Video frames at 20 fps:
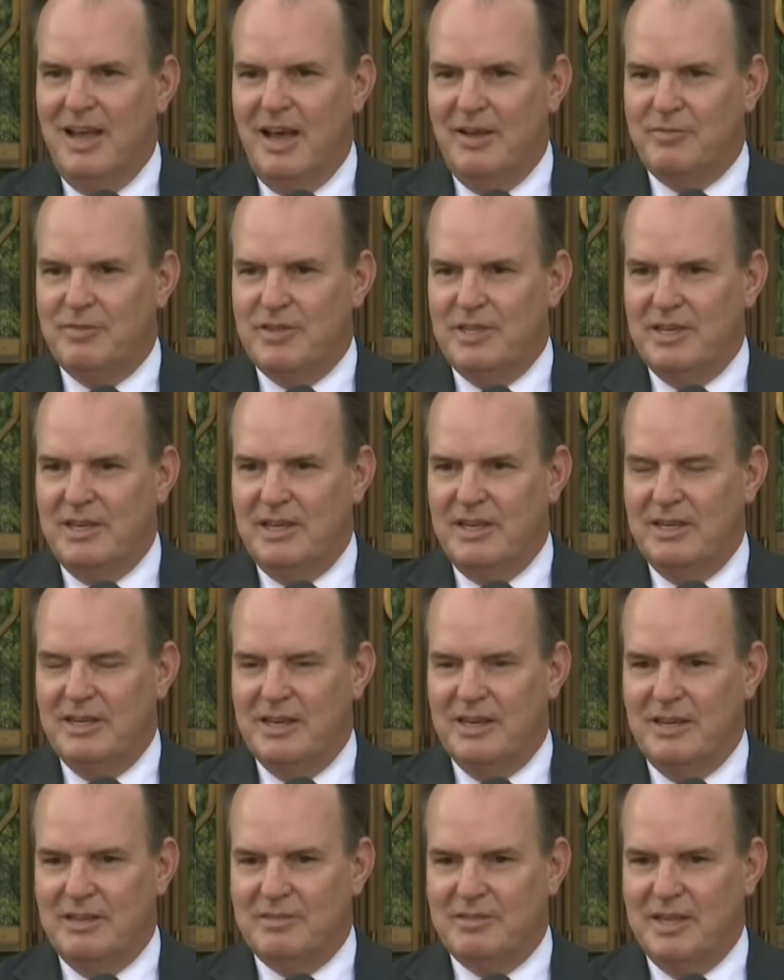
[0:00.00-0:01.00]
I've seen
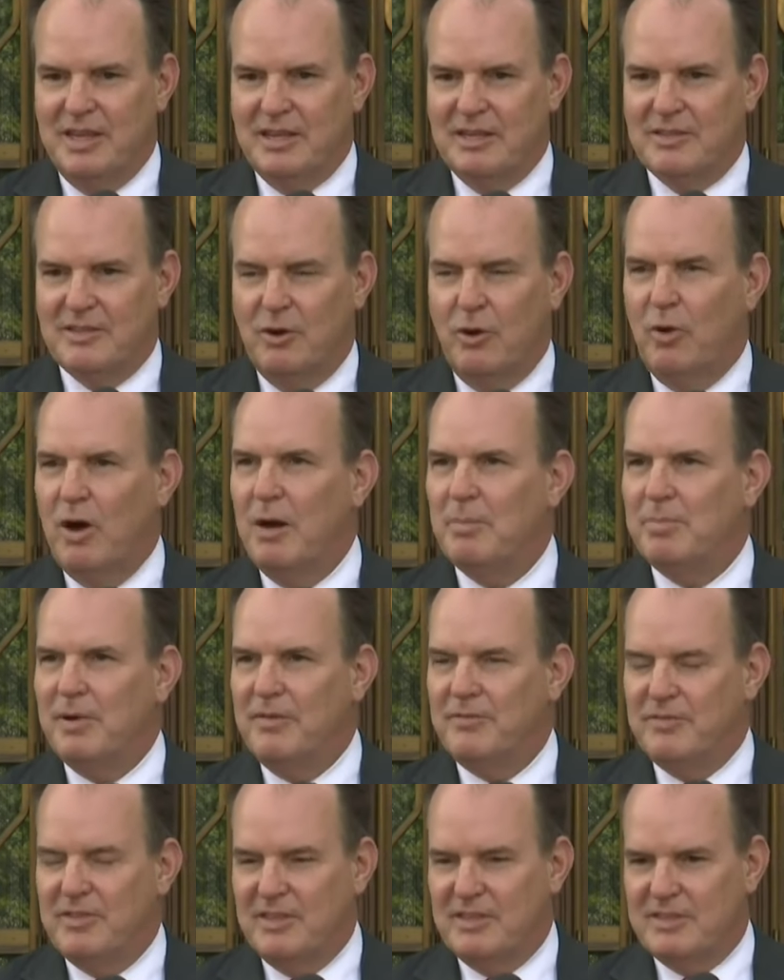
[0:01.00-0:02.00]
things go up.
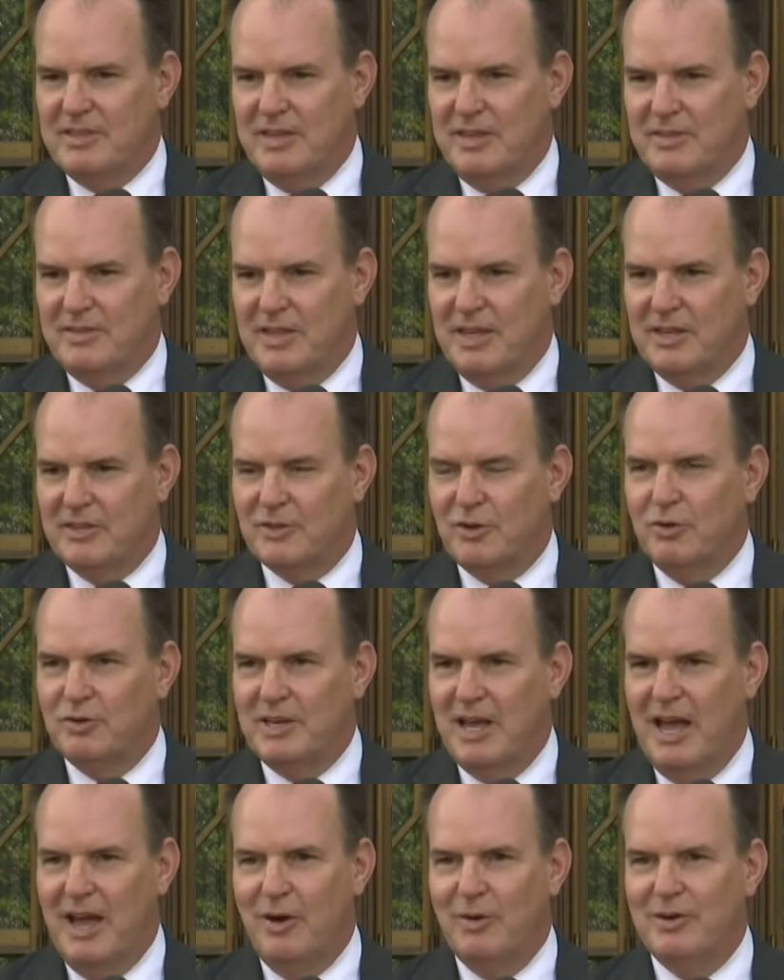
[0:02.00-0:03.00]
I've seen things go
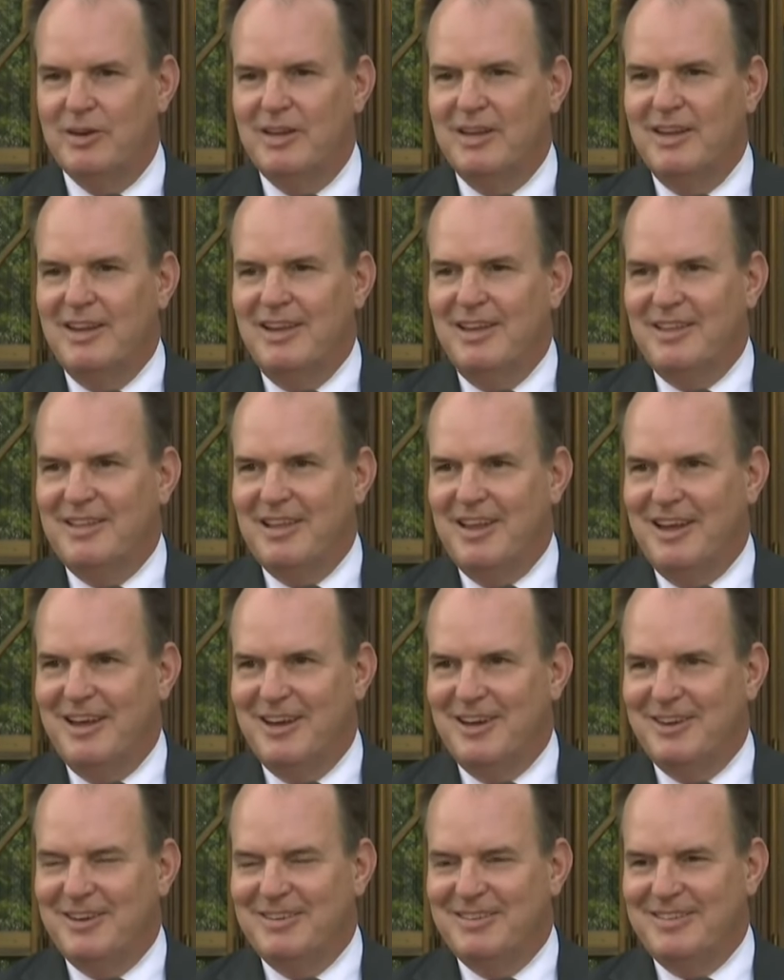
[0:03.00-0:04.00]
down.
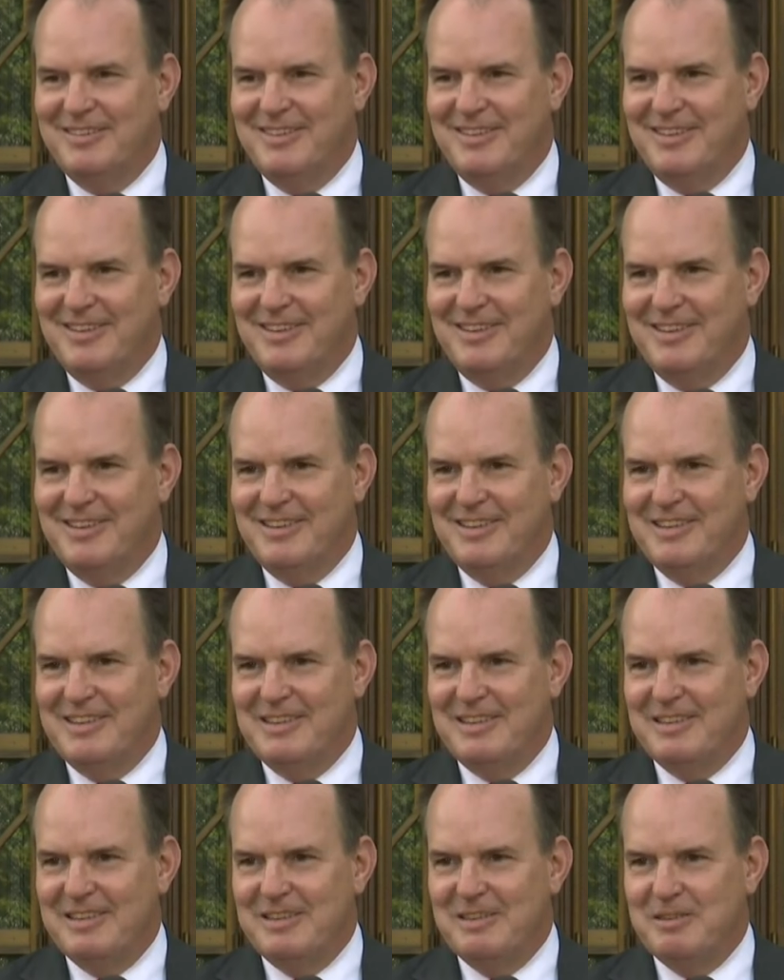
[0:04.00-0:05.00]

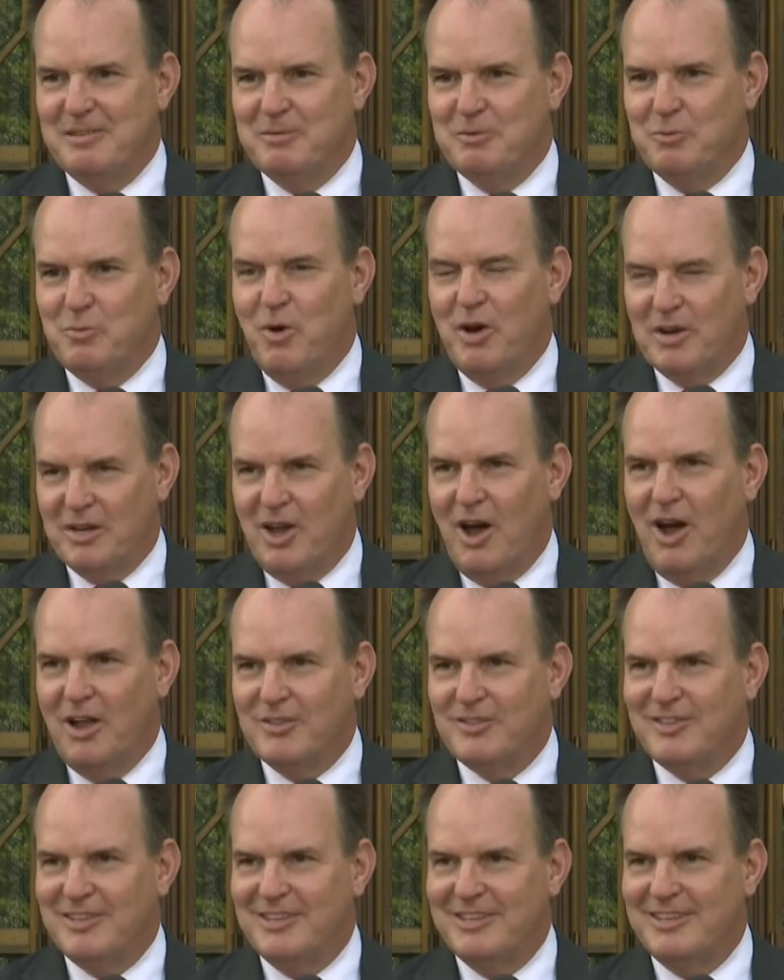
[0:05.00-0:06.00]
The one
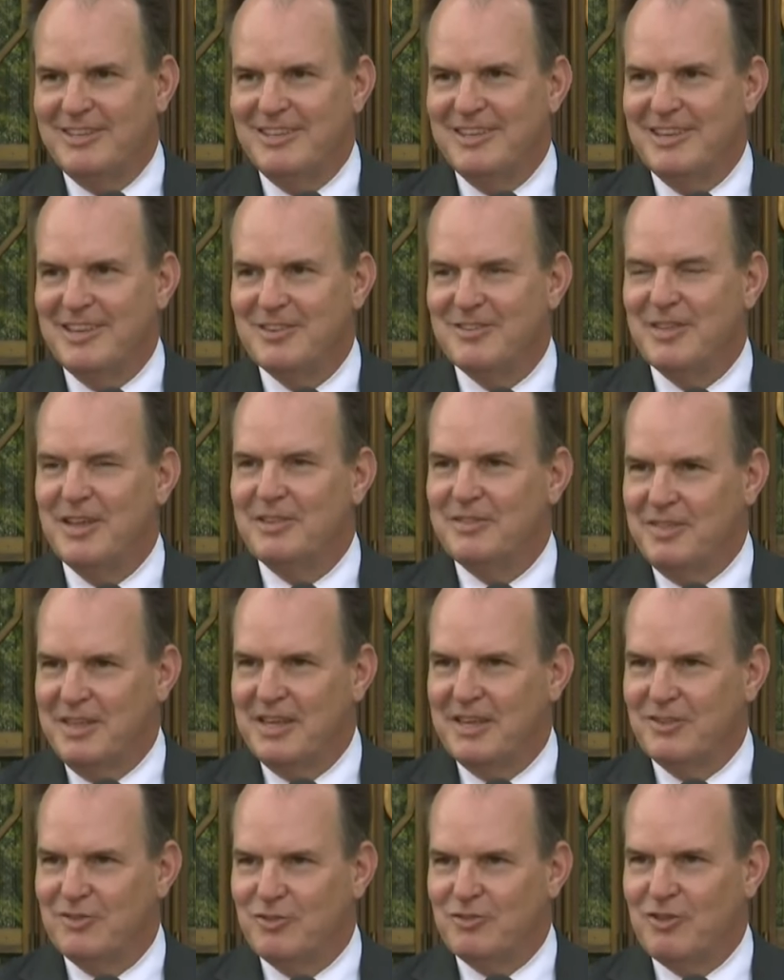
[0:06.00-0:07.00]
constant is that
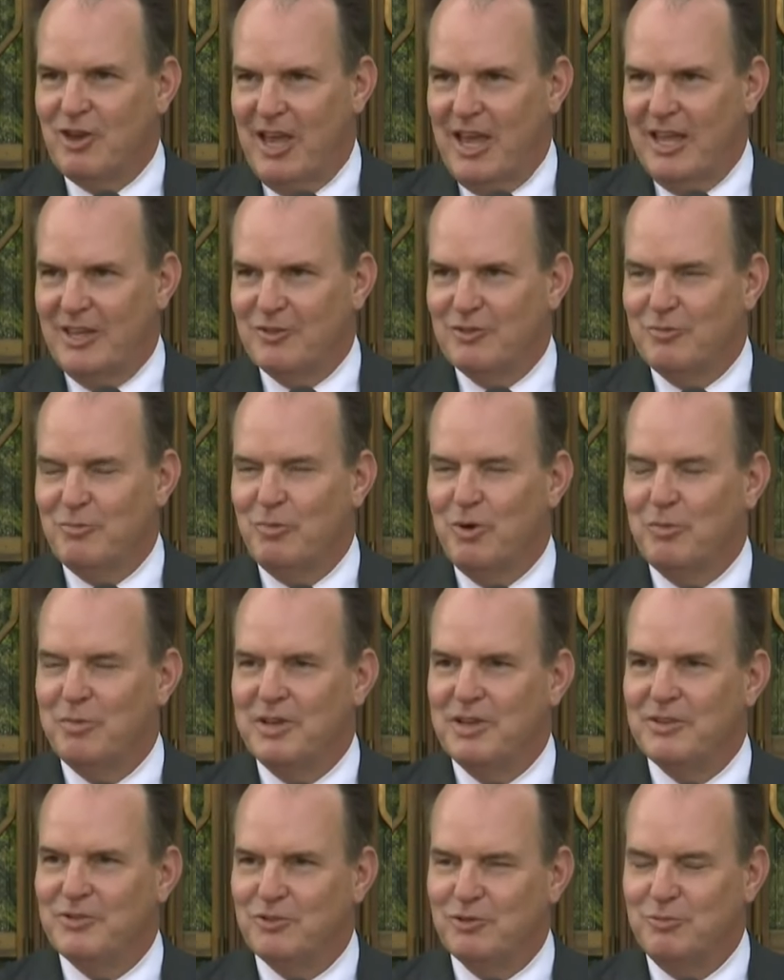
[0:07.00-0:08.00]
things change. What
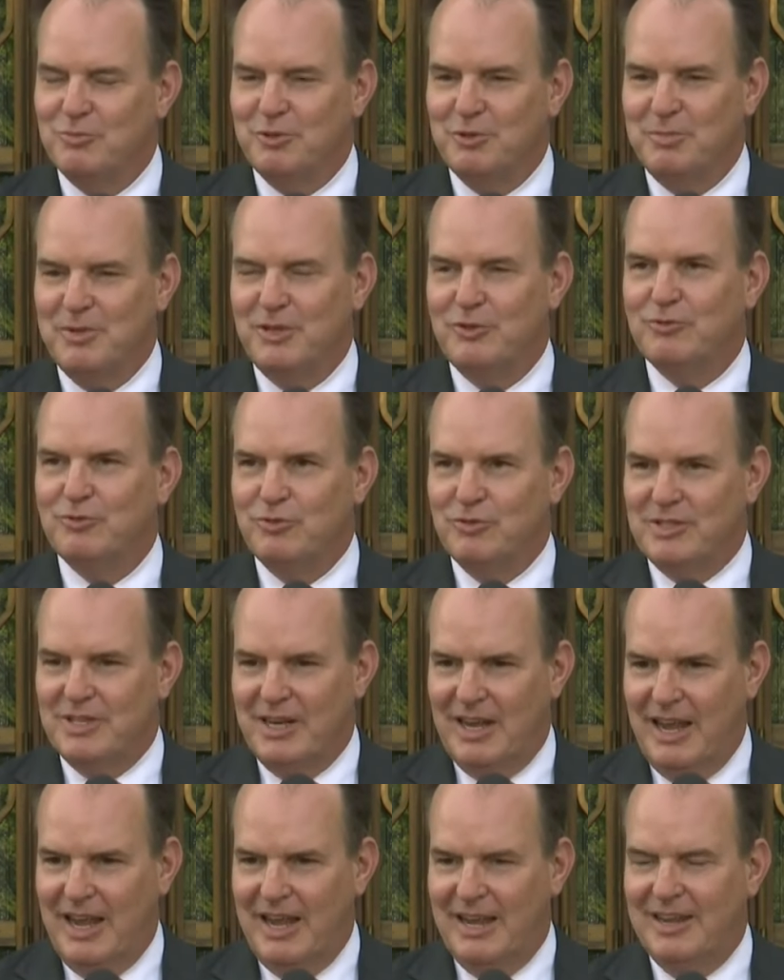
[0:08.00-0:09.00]
we assume to be true
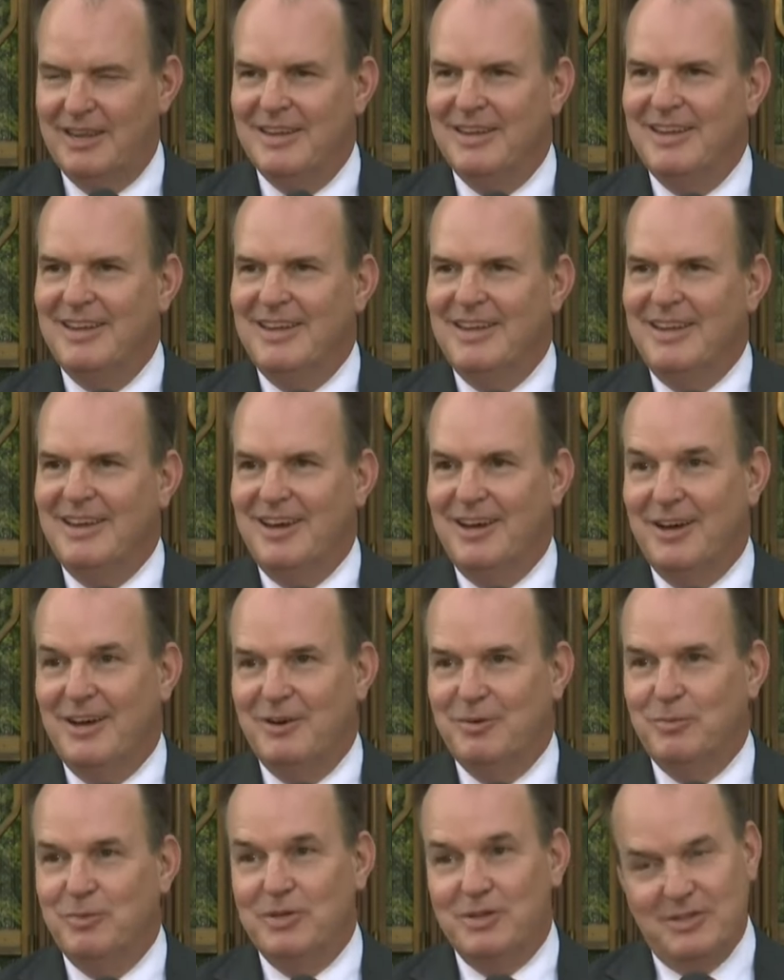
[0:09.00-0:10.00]
today
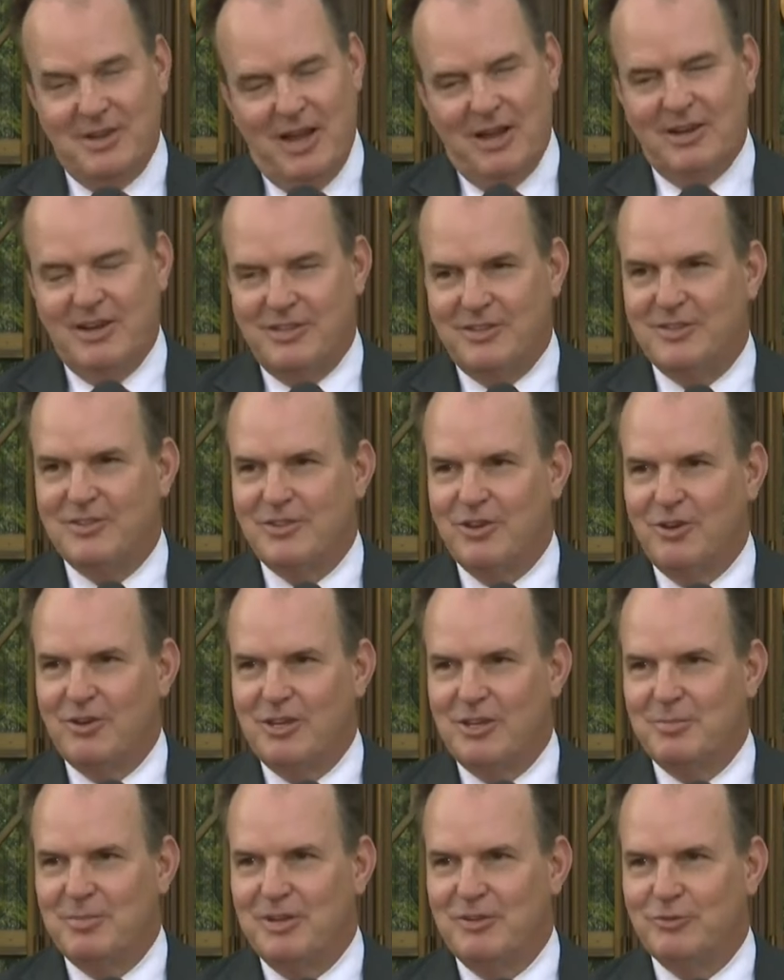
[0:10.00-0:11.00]
will not
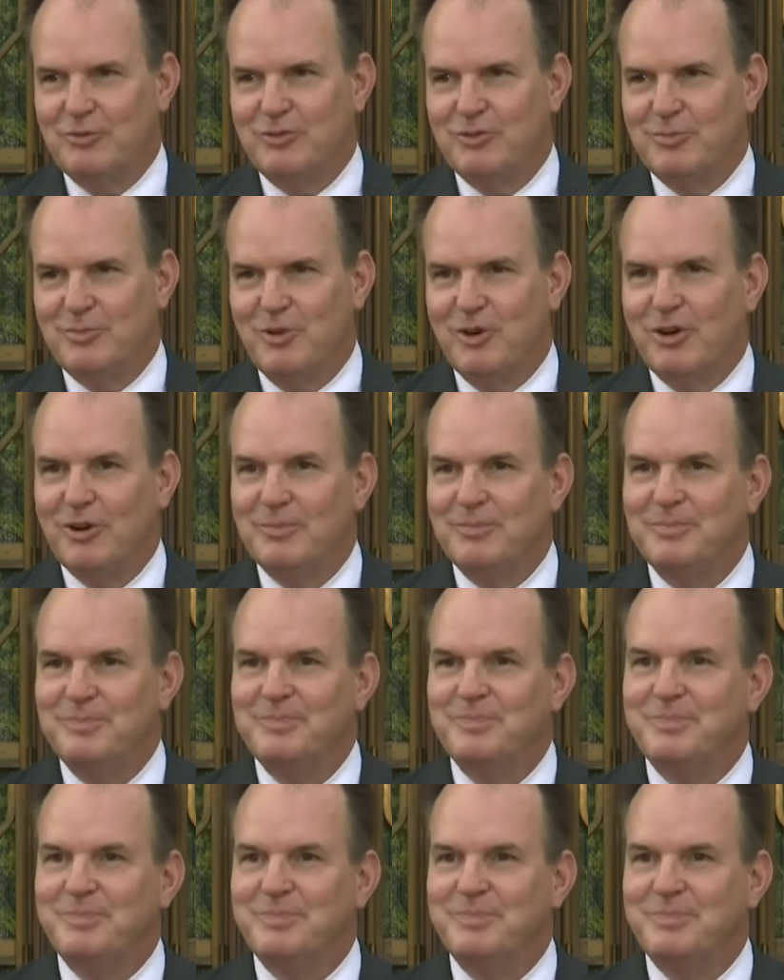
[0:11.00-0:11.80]
necessarily be true tomorrow.